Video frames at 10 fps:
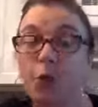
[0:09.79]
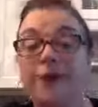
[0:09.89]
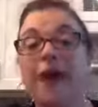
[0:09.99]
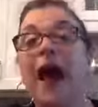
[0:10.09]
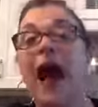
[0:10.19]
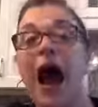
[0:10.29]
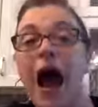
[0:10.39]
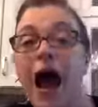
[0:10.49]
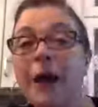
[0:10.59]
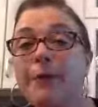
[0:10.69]
was
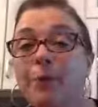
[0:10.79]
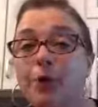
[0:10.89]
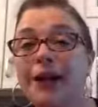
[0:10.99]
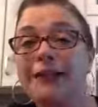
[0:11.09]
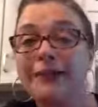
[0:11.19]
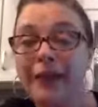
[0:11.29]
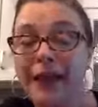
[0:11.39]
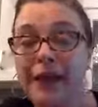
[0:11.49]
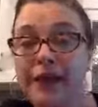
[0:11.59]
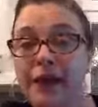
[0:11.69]
I put a
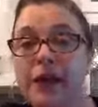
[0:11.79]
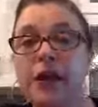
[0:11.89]
link